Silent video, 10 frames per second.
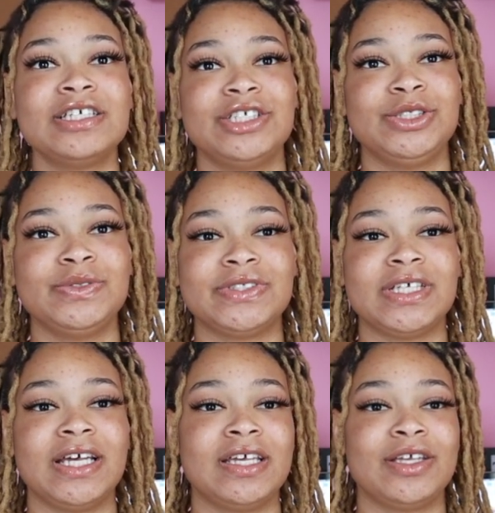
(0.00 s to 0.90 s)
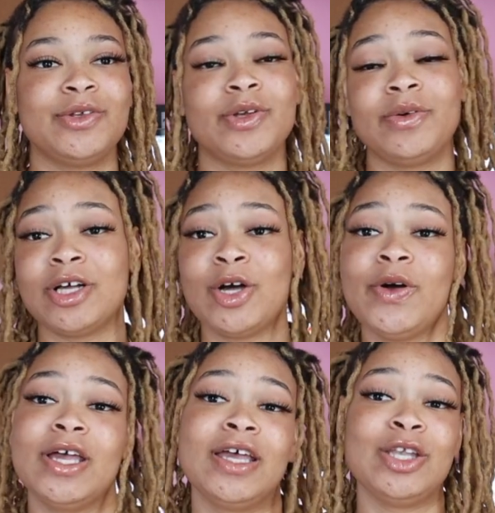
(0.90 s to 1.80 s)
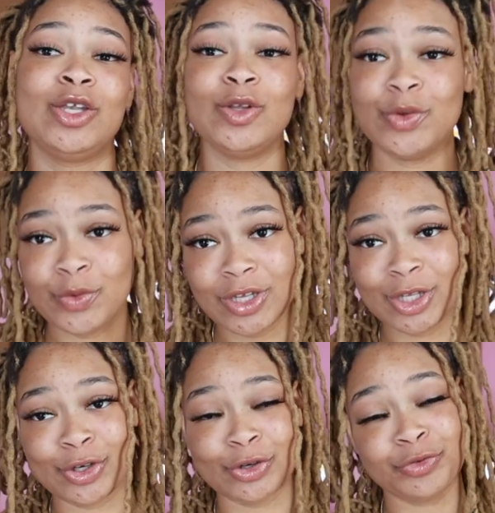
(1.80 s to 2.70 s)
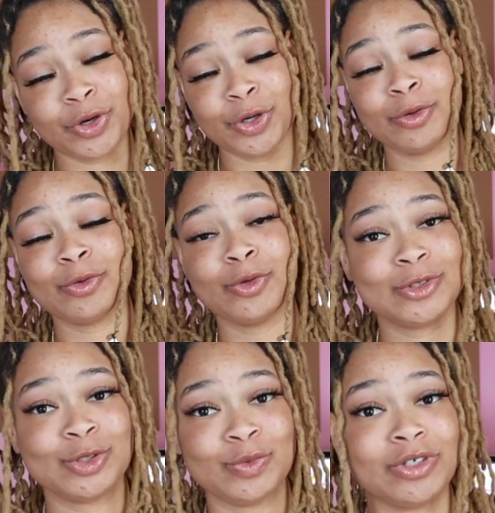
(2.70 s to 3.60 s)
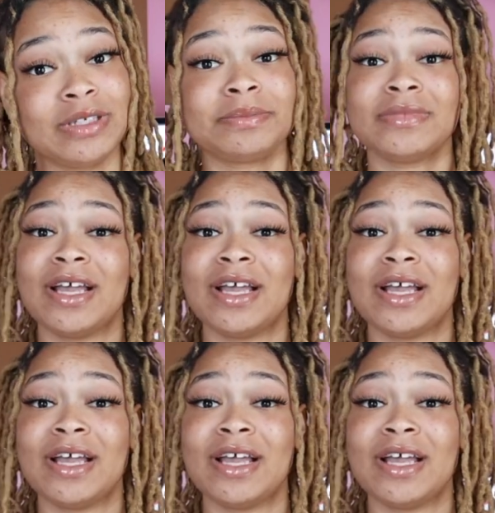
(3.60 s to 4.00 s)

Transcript: She was like, you know what? Go ahead. Do it. You're grown. Do what you want.